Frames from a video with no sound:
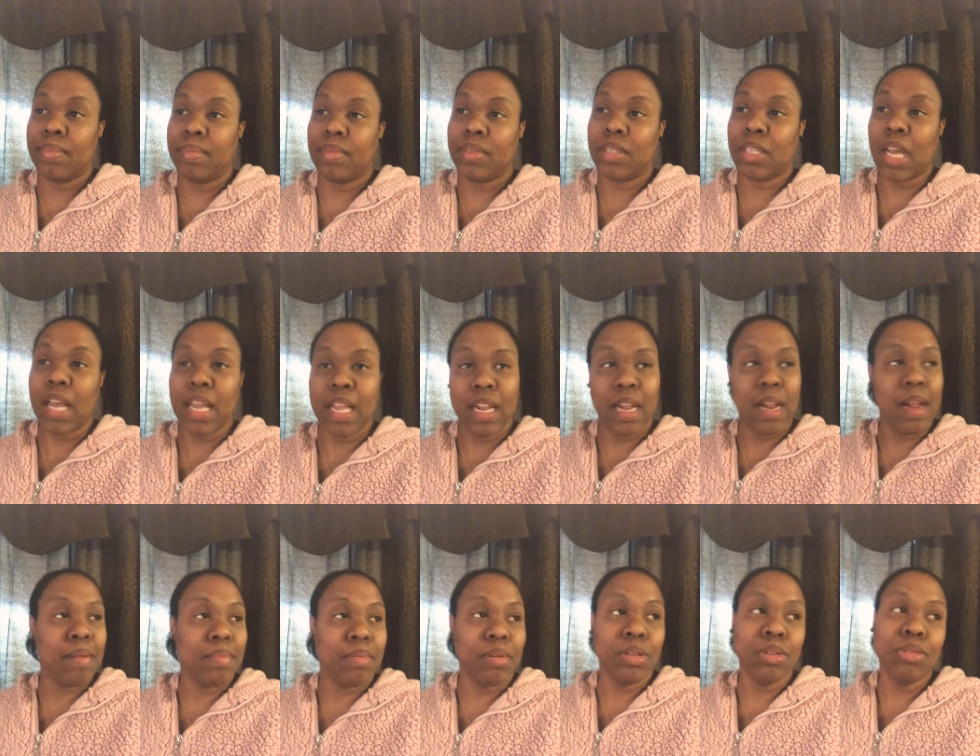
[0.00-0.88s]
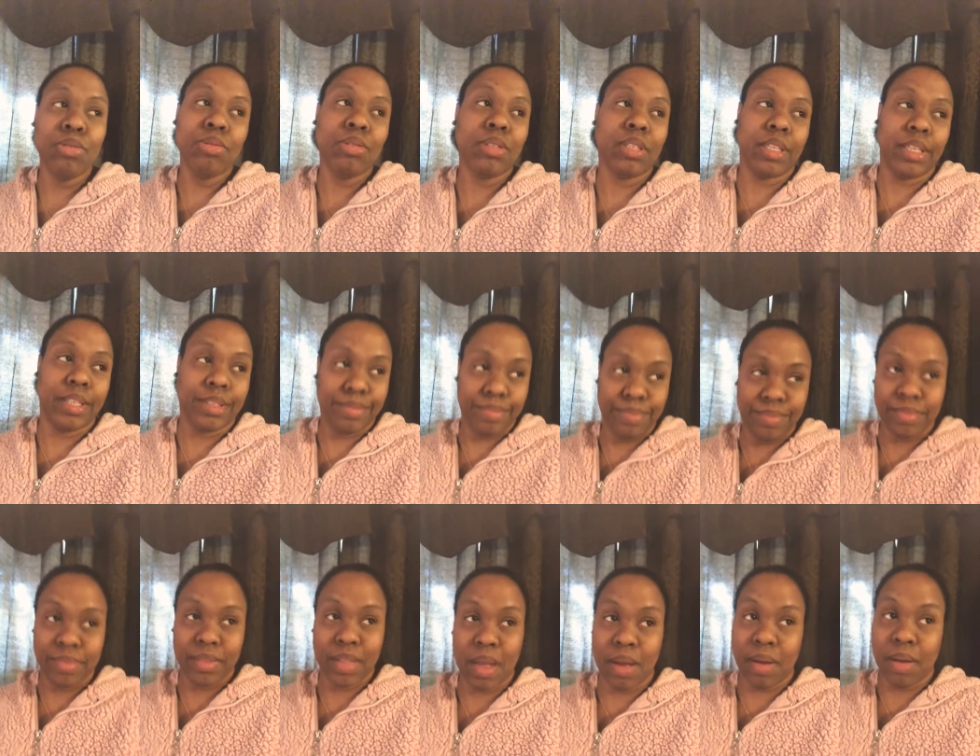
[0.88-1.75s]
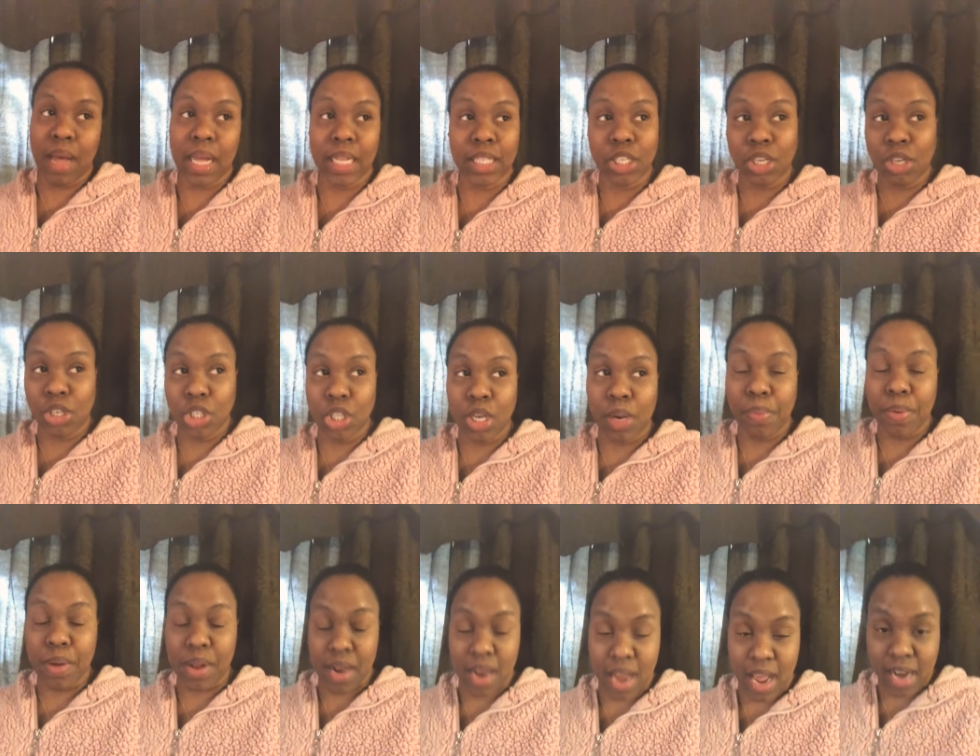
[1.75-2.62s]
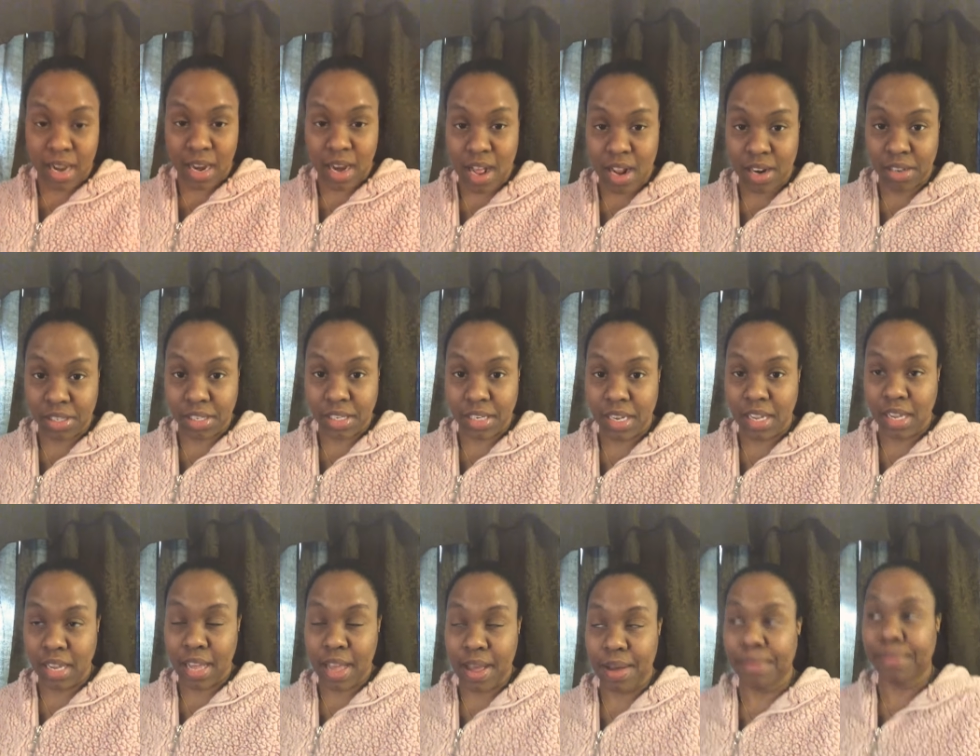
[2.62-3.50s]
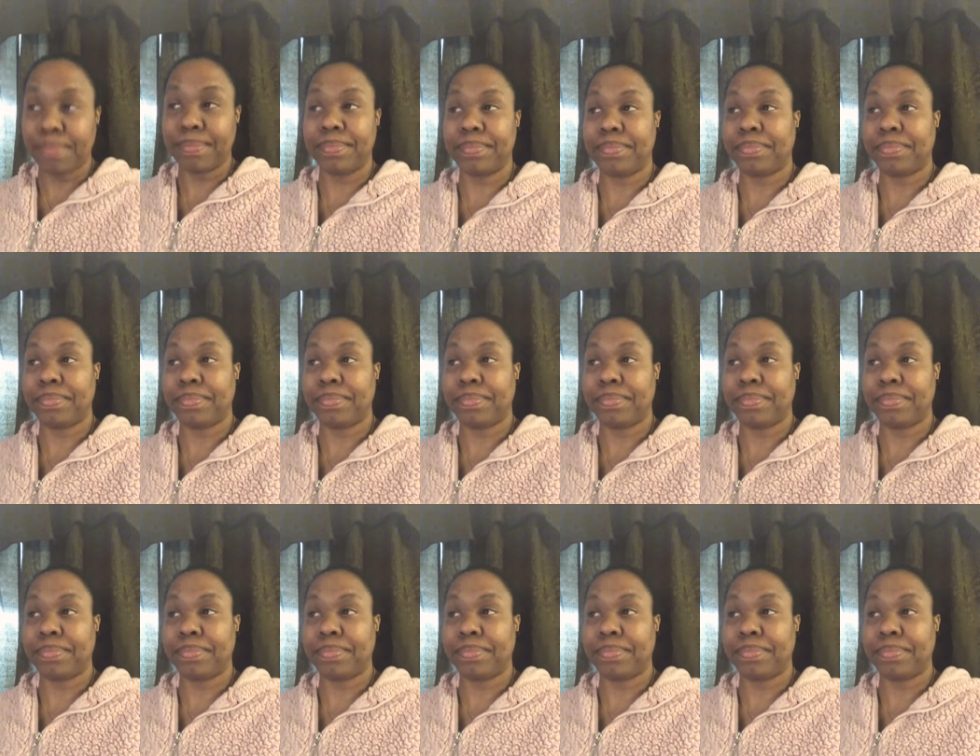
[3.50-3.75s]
So I ended up losing. Now, I told you I put $90 in the account.